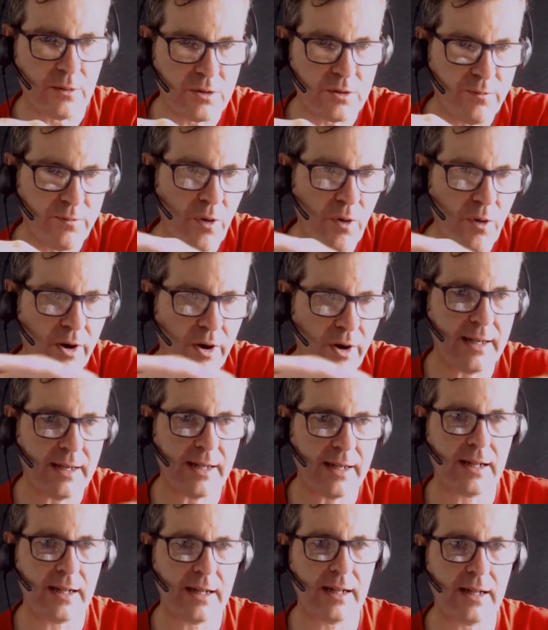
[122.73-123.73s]
that there was very
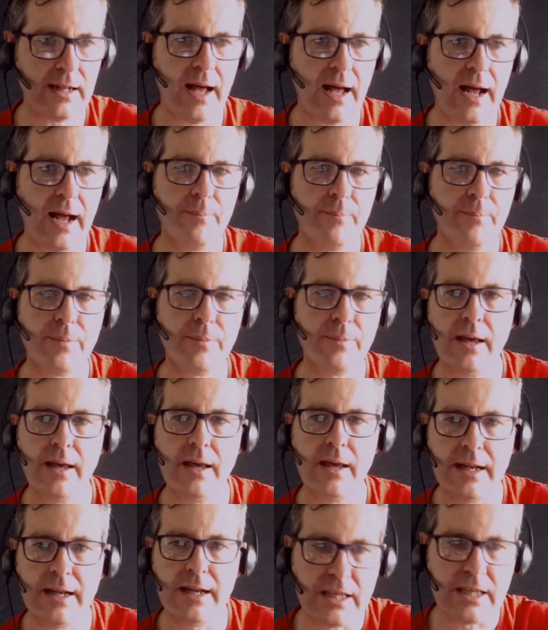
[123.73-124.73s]
little
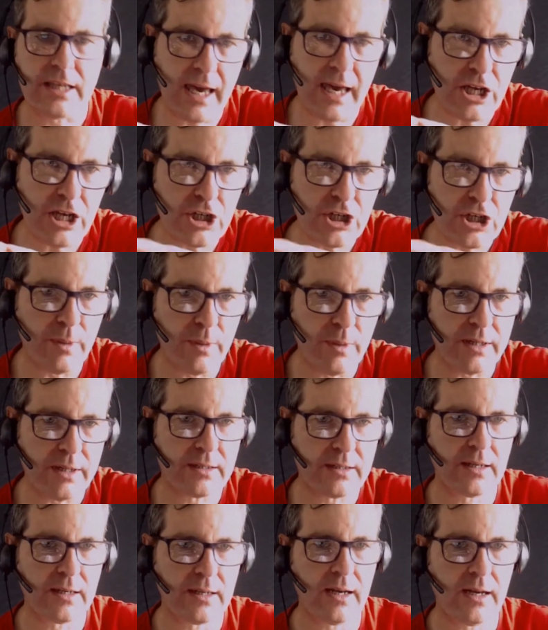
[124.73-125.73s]

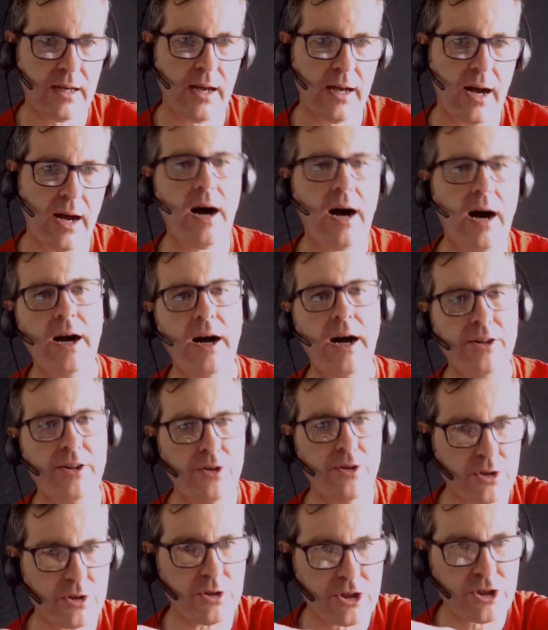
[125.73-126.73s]
engagement
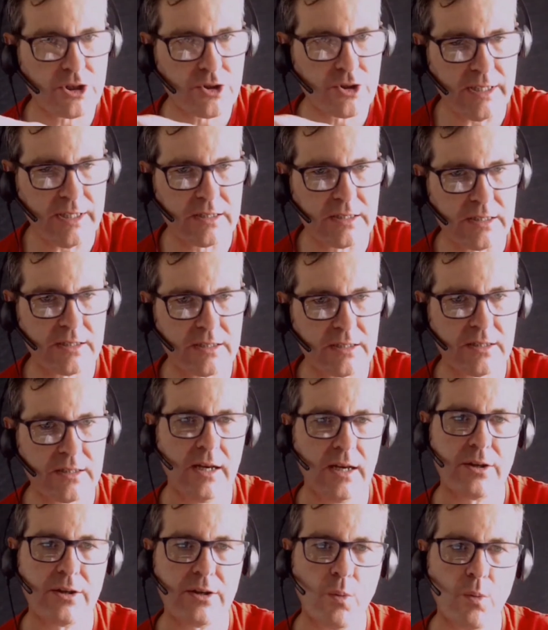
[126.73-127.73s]
on those streets.
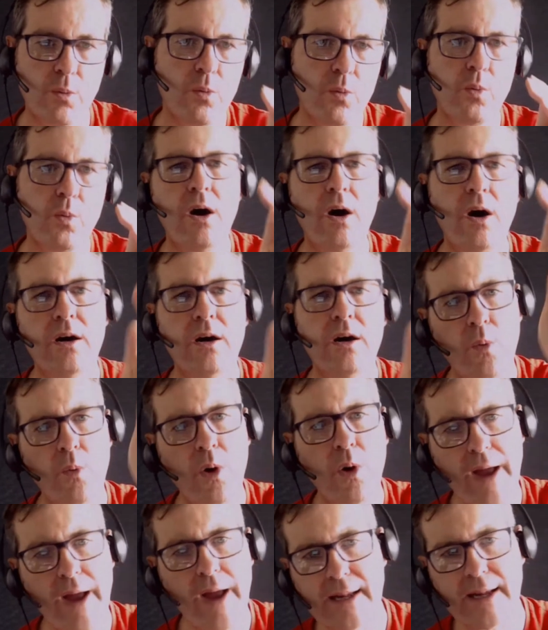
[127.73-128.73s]
There
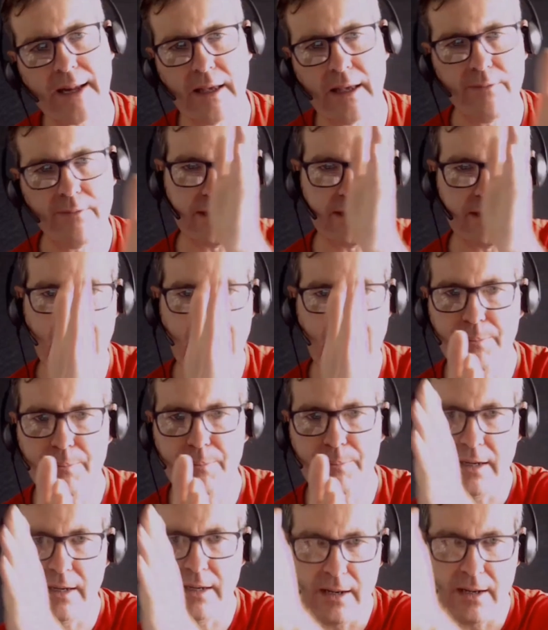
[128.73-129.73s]
were activities
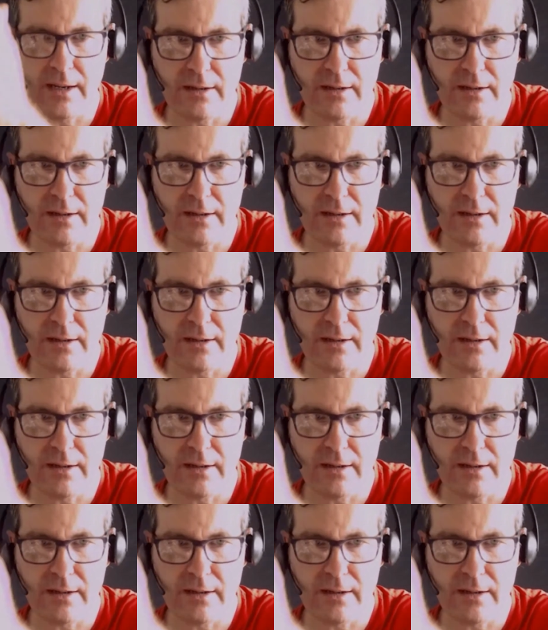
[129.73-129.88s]
happening